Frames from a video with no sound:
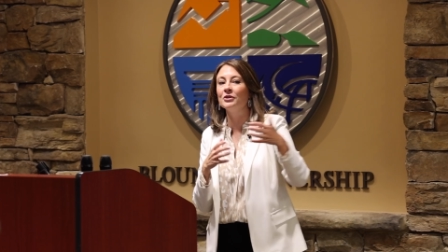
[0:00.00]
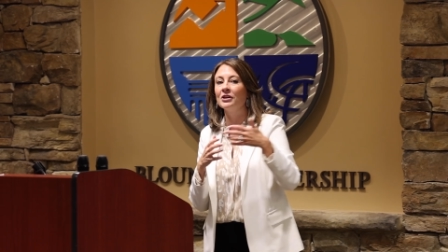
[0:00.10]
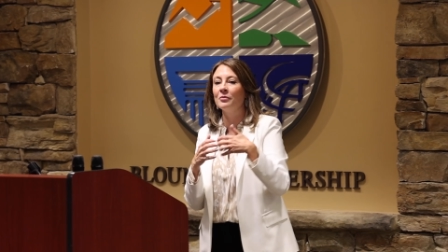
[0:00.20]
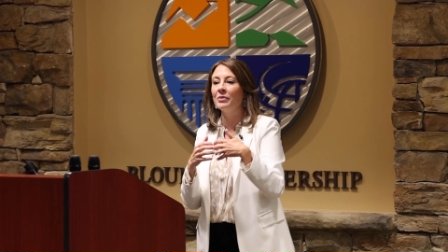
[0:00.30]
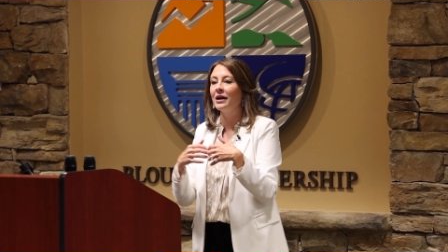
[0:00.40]
can
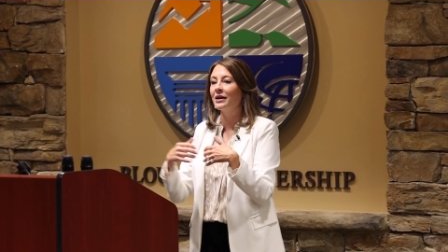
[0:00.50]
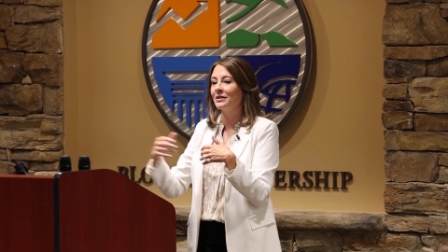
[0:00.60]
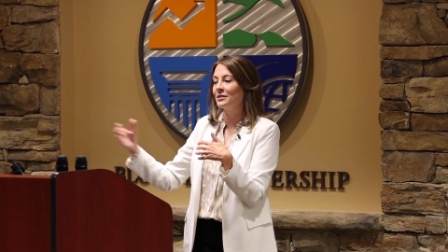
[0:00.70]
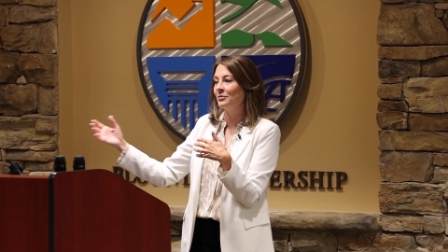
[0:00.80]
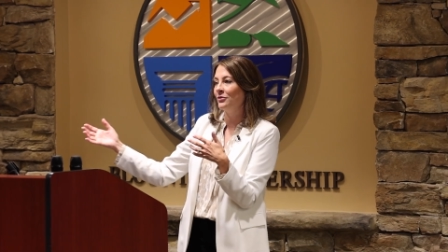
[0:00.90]
come back
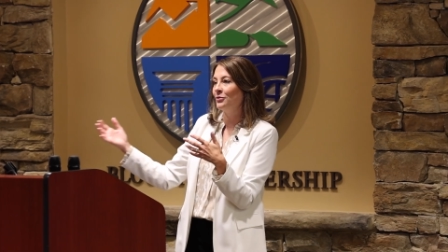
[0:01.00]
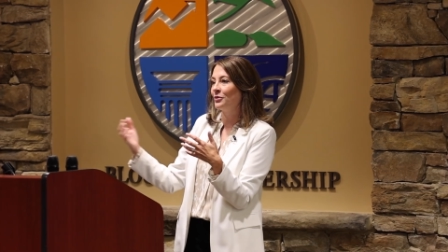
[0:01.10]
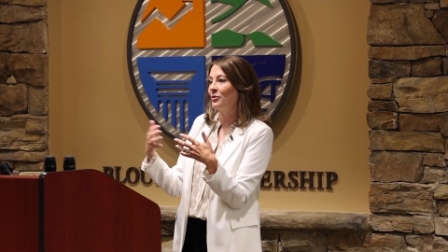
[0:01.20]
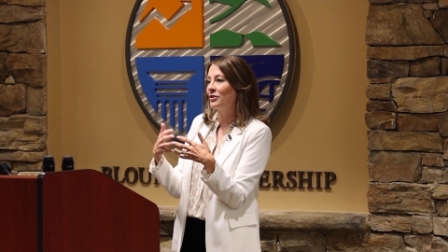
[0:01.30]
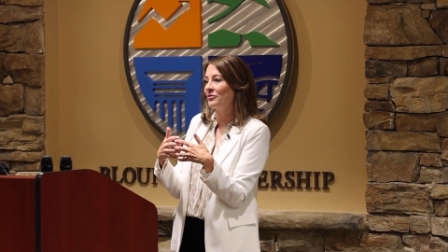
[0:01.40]
and some of you
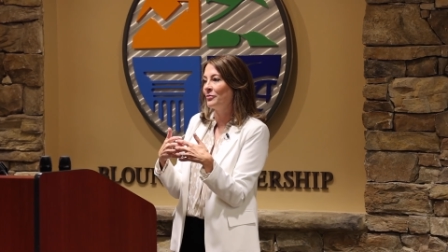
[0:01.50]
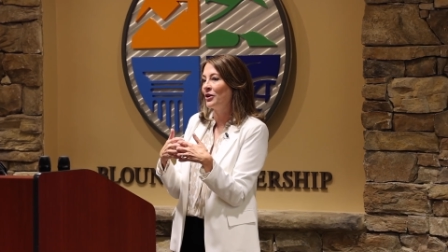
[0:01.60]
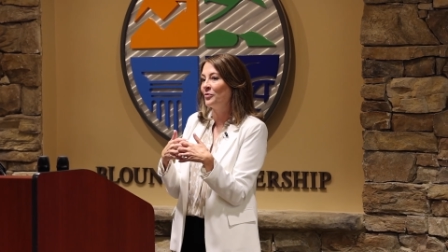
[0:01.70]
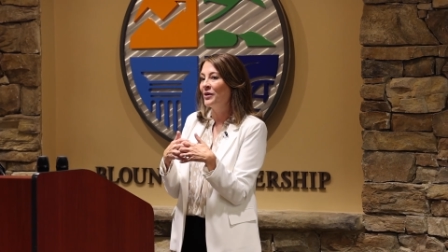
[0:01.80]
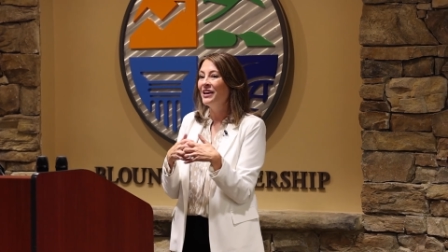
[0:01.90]
can work from
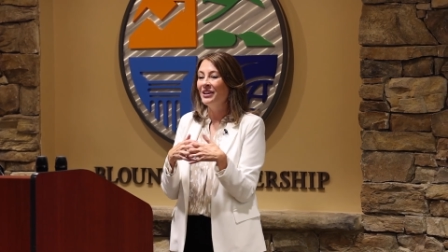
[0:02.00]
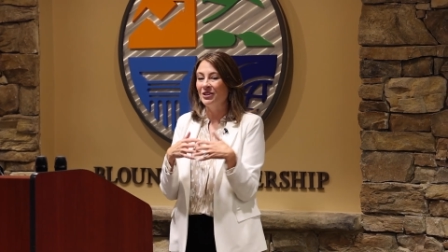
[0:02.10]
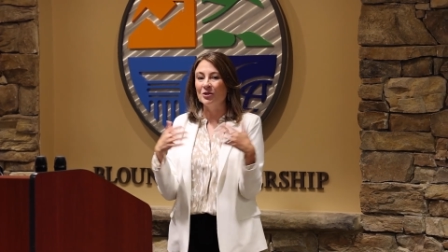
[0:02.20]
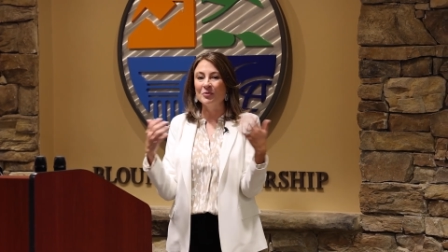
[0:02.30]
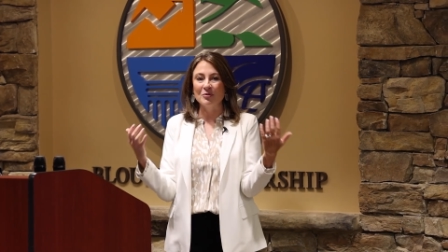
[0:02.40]
home.
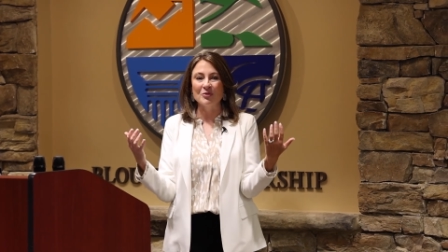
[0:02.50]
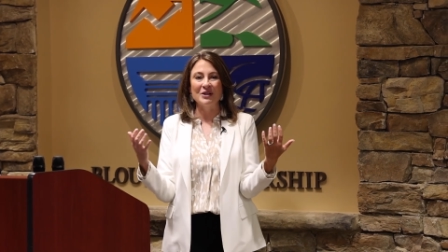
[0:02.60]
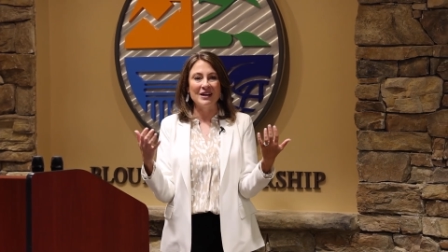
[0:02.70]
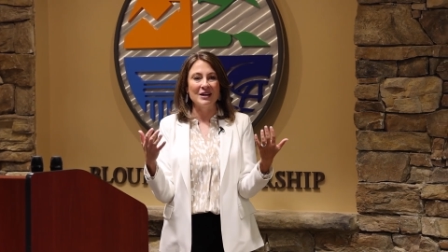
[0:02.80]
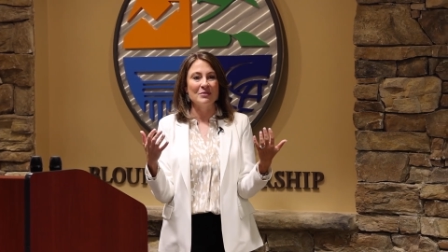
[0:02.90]
Do you remember what
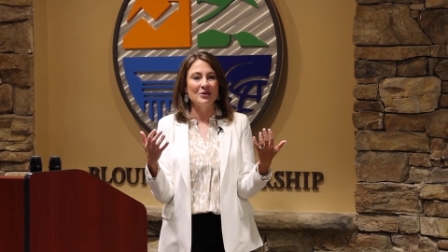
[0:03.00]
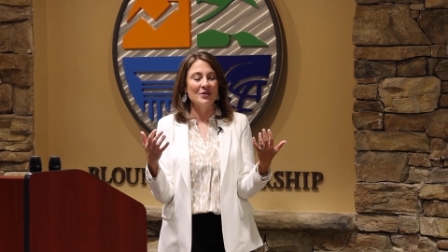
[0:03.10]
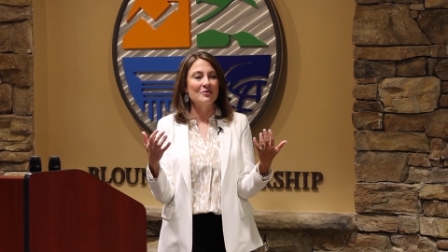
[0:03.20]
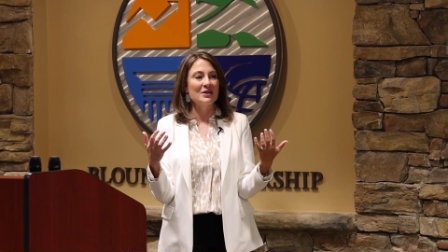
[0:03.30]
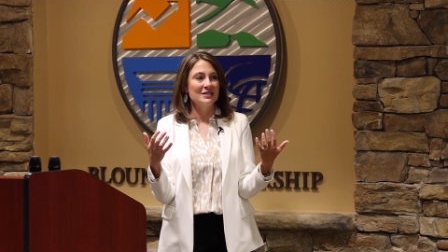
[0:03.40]
a nightmare
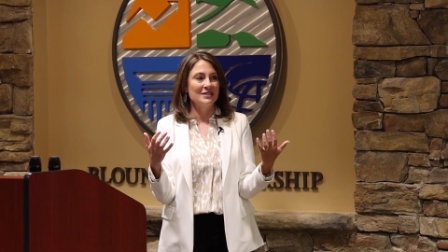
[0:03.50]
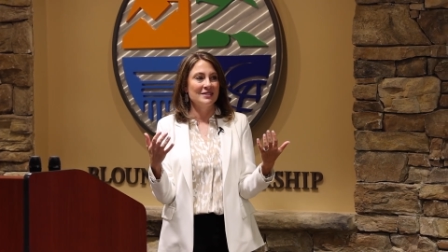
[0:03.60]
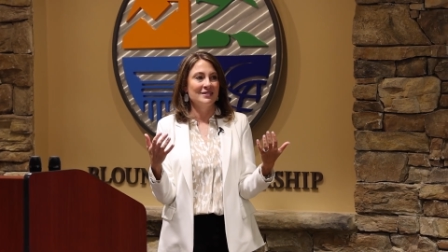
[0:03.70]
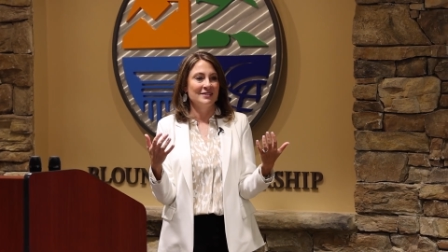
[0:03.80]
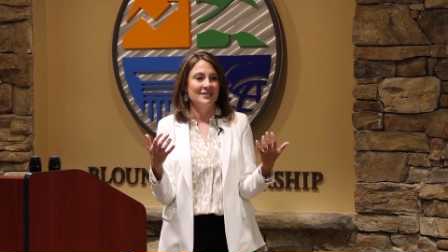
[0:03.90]
that was?
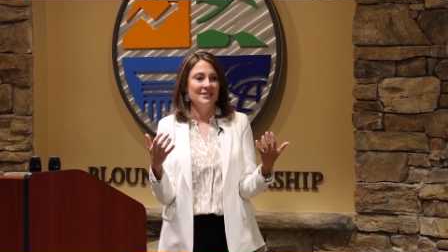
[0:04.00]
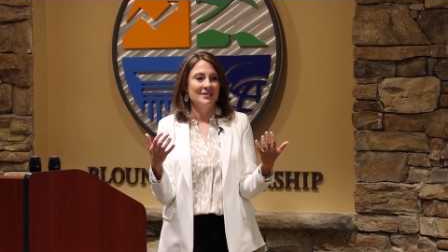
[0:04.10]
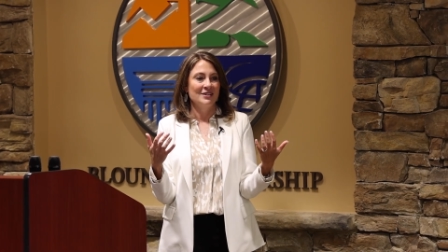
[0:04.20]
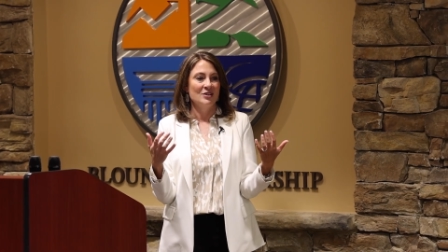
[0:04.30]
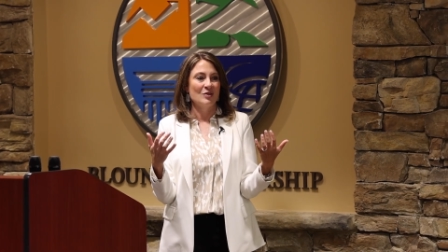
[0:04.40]

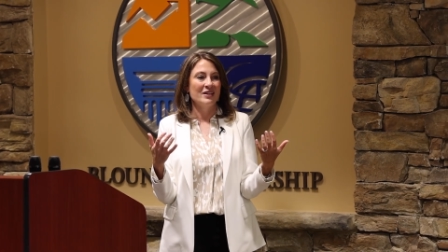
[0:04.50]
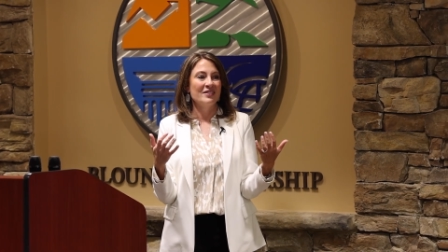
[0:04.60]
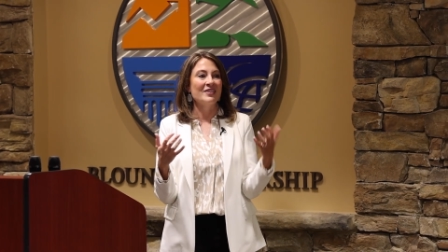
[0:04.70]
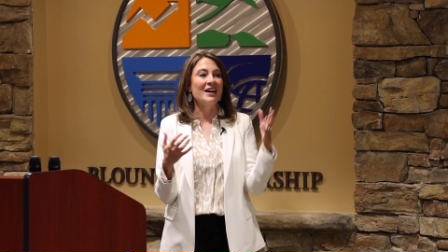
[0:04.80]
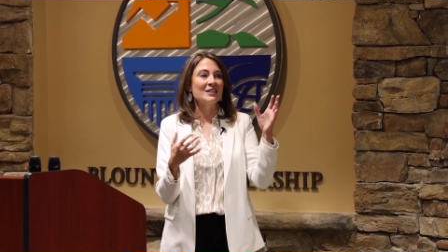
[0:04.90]
Right?
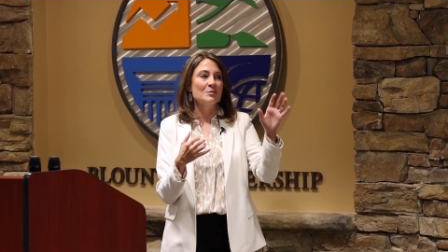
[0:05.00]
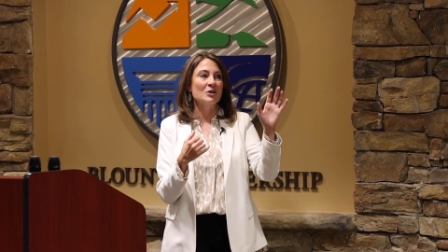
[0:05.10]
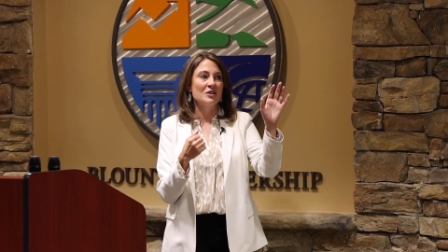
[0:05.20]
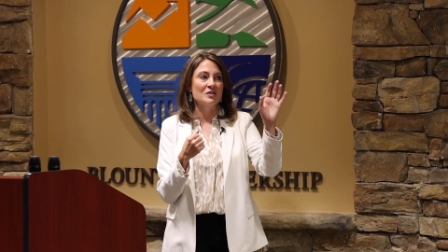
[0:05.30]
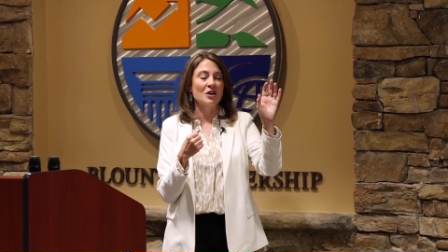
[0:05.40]
That's
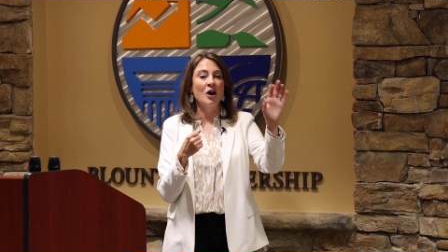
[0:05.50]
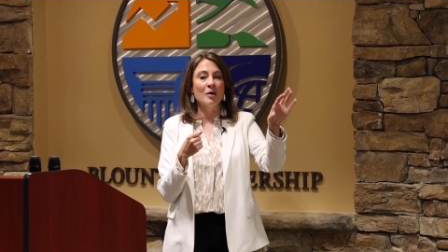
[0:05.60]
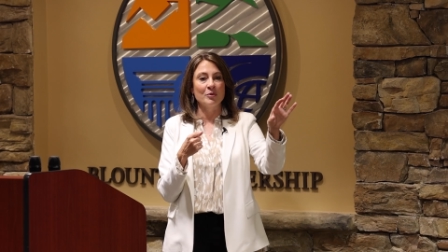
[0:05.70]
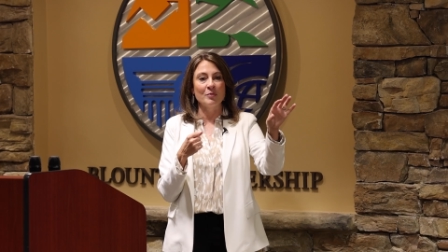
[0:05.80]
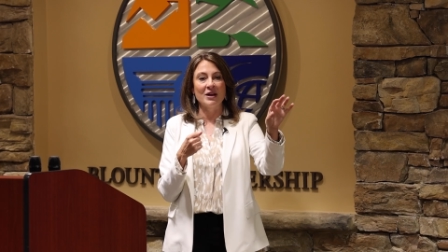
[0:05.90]
because
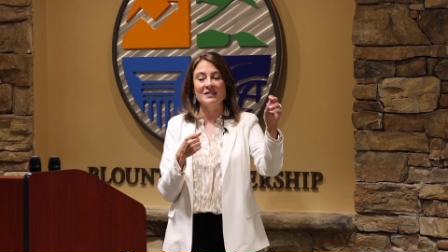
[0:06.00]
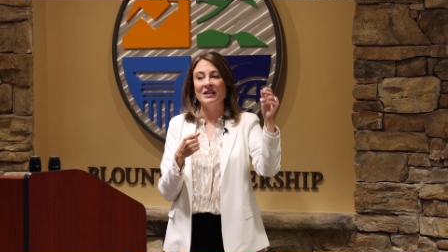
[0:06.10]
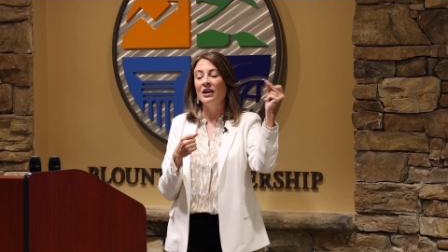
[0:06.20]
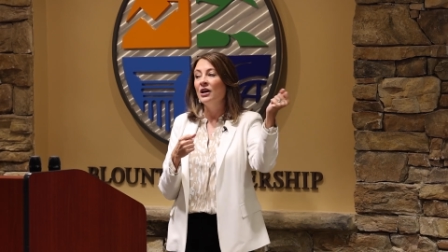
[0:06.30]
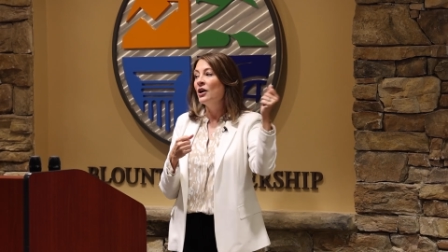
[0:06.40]
compromising.
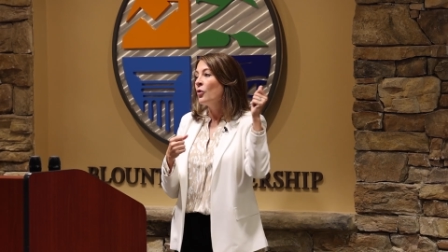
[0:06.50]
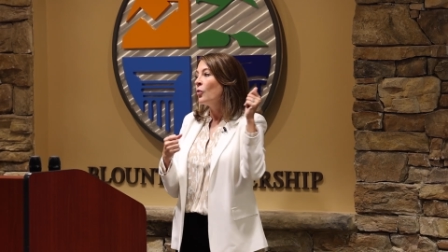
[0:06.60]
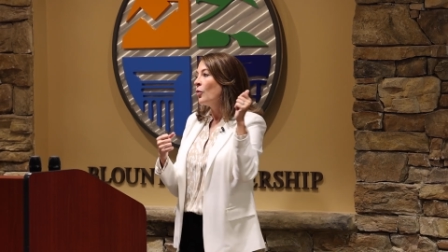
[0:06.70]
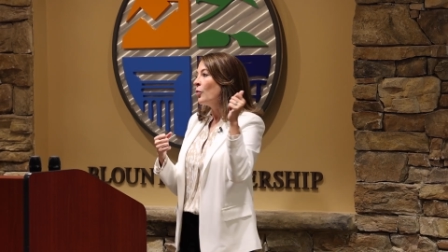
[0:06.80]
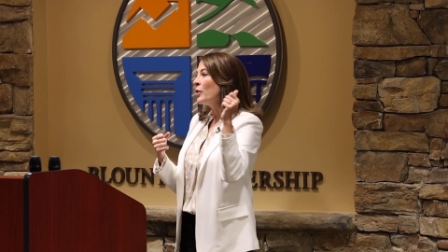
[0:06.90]

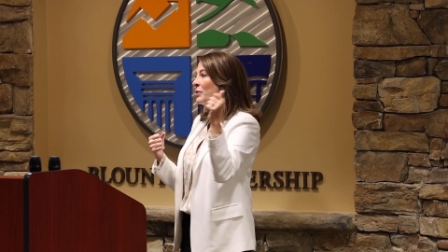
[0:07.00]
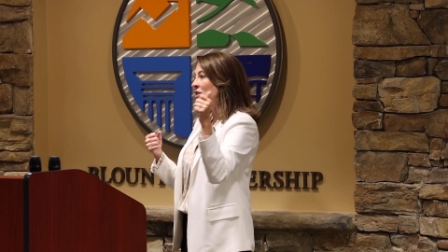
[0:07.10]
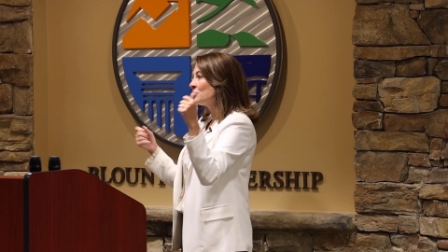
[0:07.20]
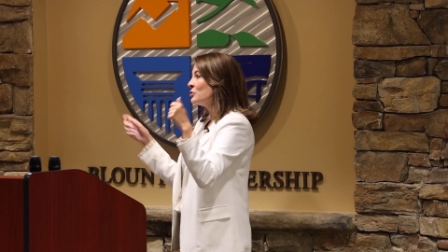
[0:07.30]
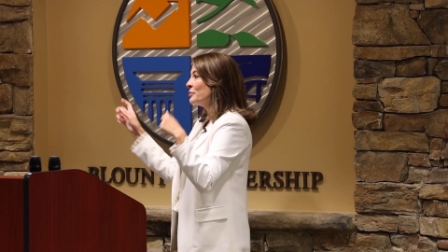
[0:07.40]
We
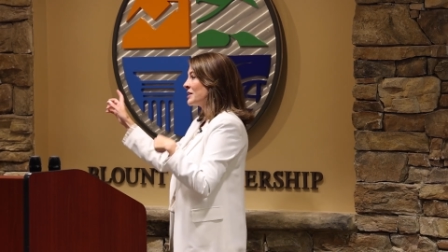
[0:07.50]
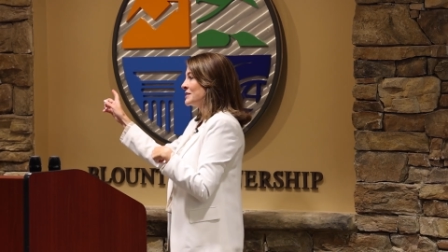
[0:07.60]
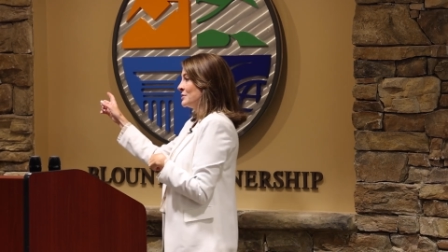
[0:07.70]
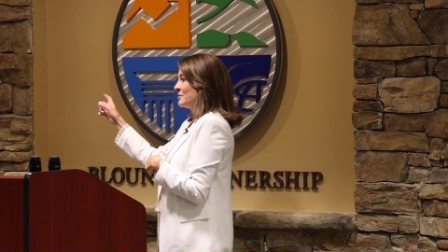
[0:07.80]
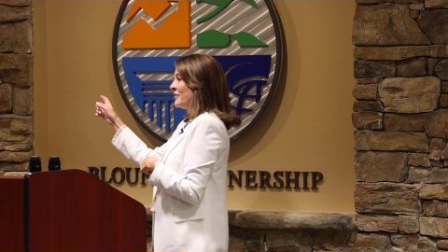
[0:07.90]
went to it because
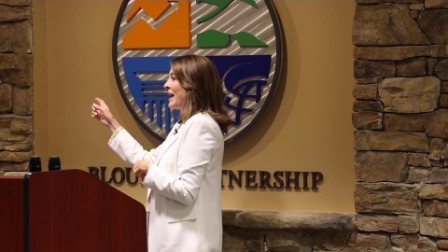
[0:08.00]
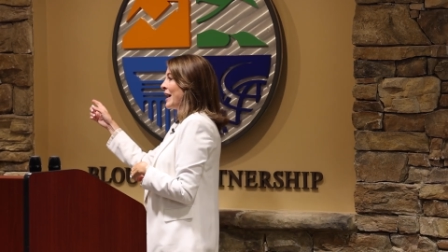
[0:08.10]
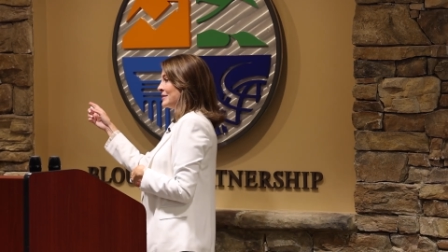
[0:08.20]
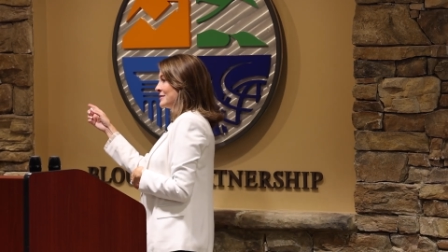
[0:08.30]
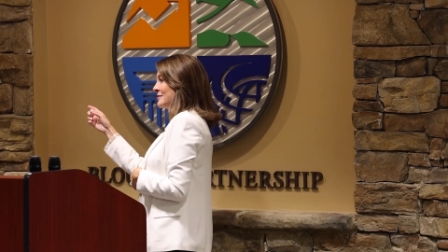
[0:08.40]
it was
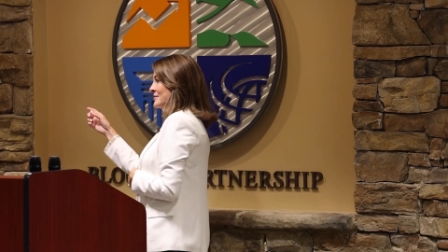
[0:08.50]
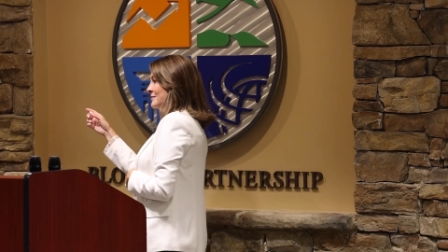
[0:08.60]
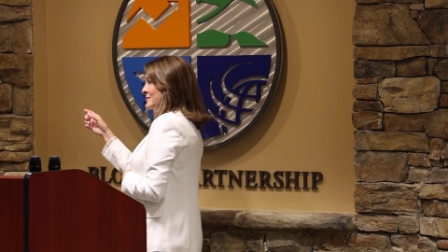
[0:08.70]
fast